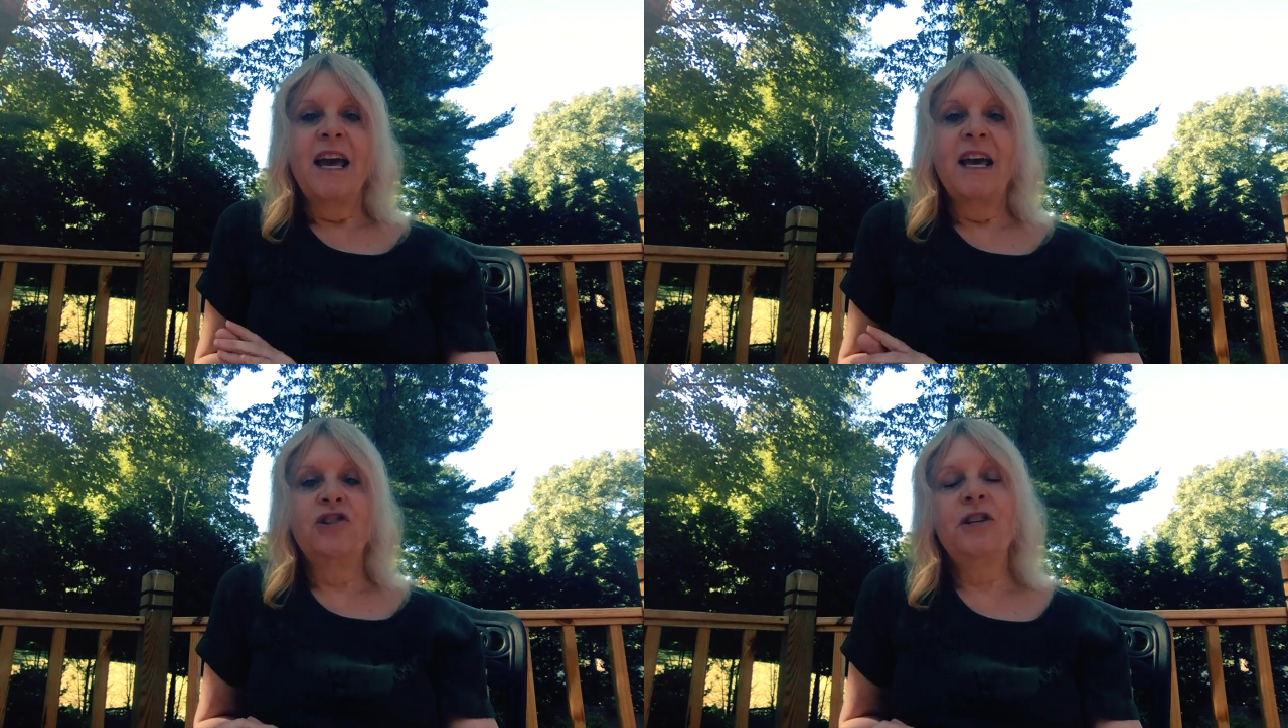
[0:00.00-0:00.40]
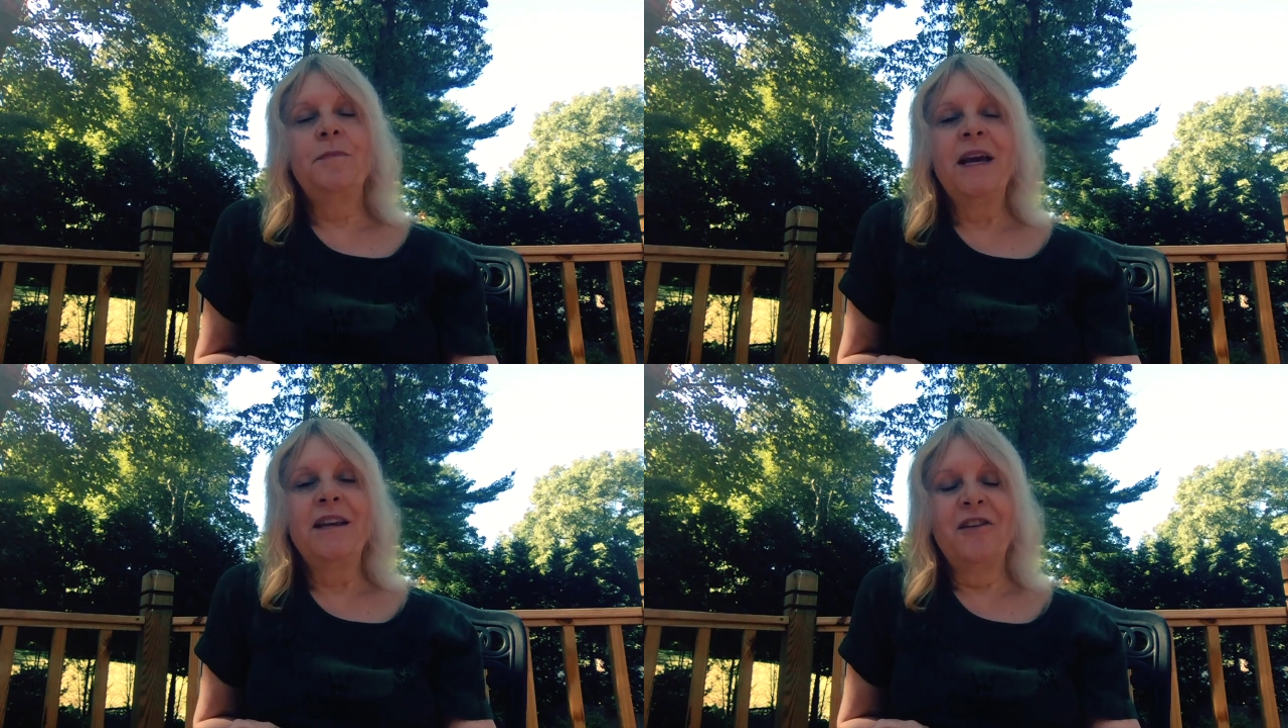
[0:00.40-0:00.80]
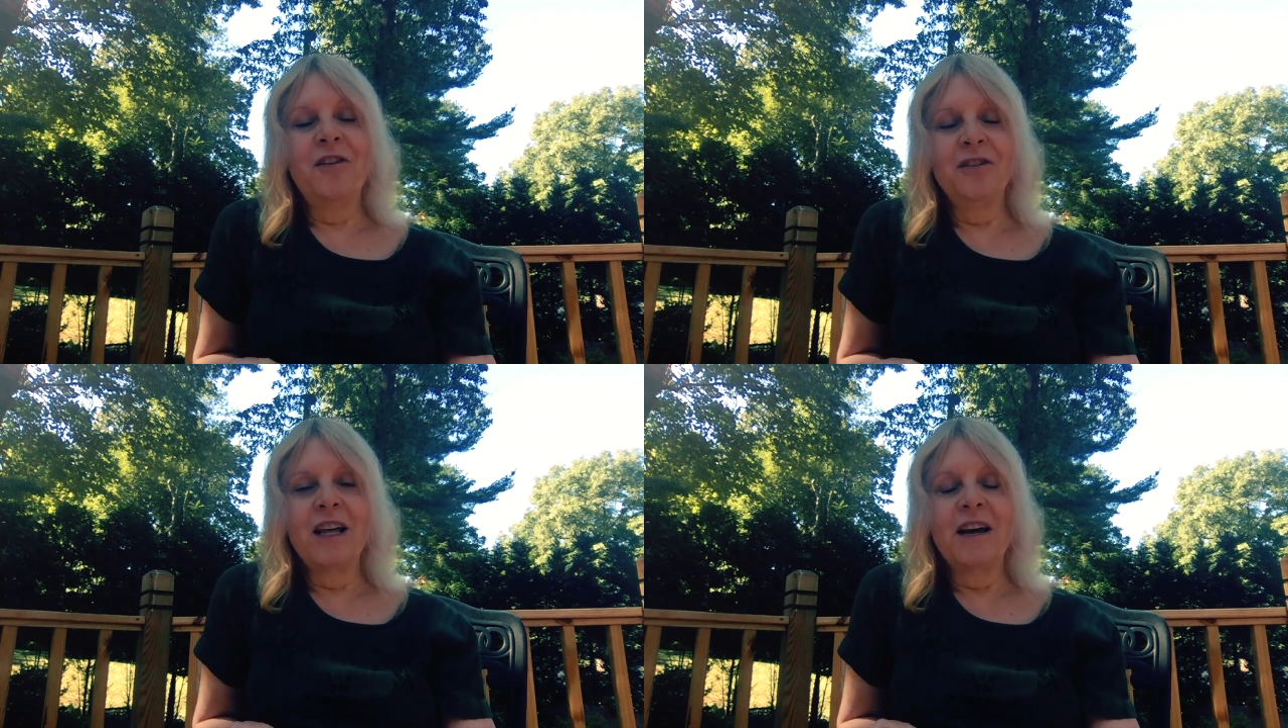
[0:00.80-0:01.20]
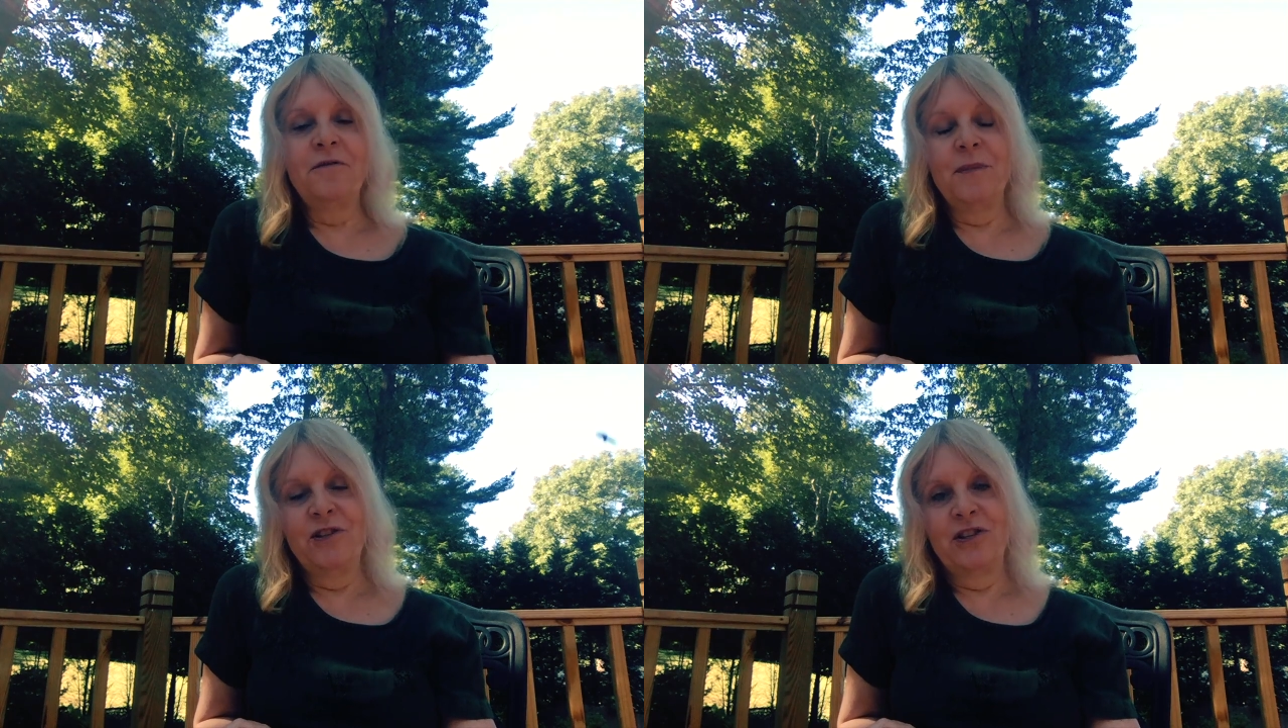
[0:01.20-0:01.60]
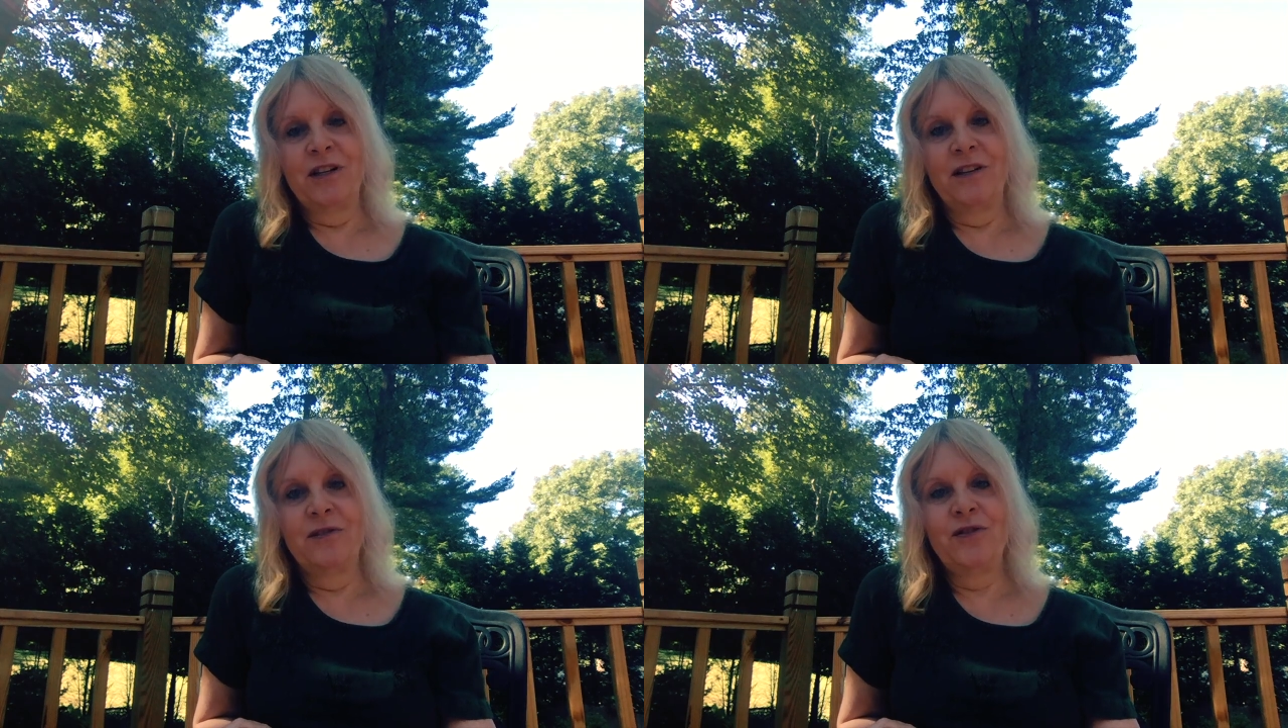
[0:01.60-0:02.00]
And she made it her life
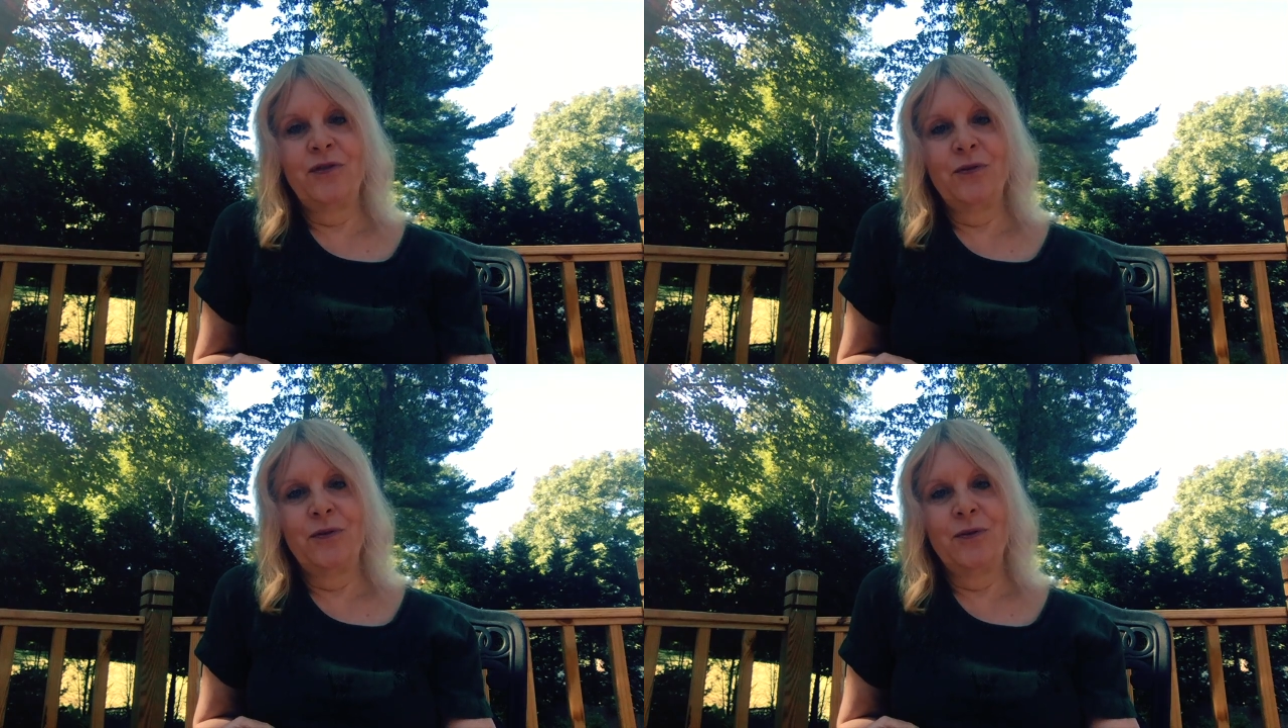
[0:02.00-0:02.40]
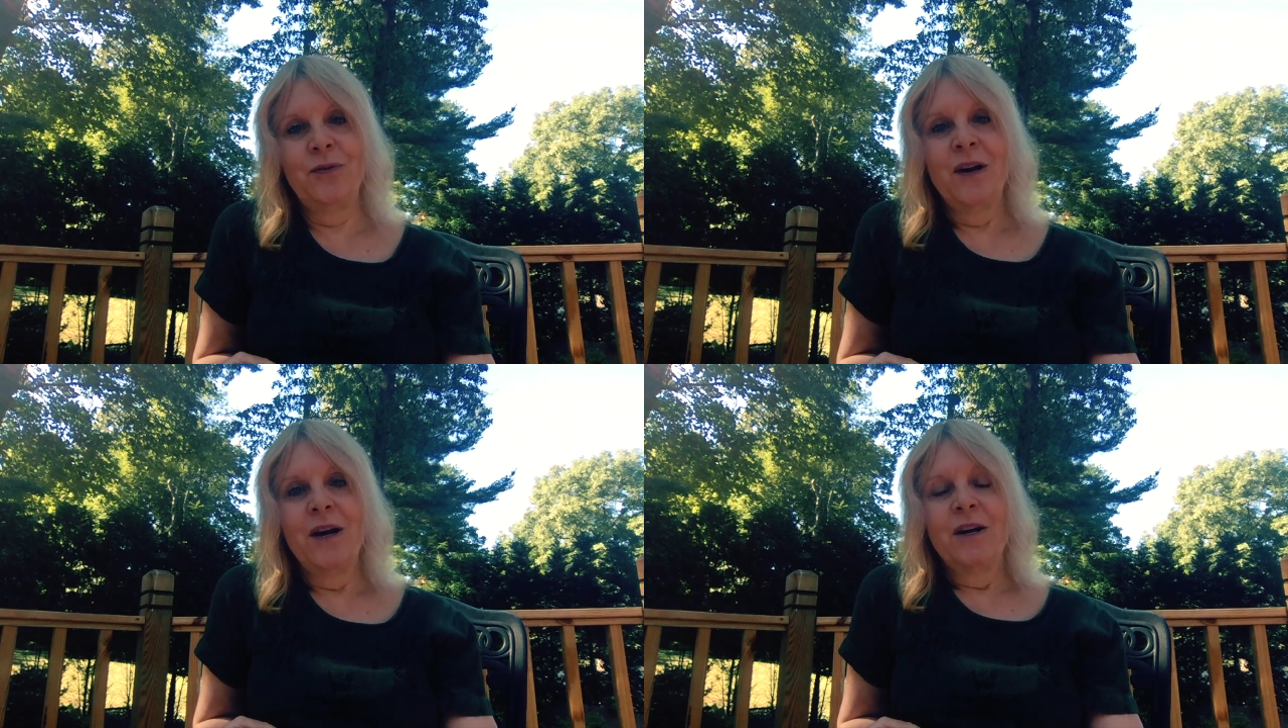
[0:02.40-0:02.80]
mission to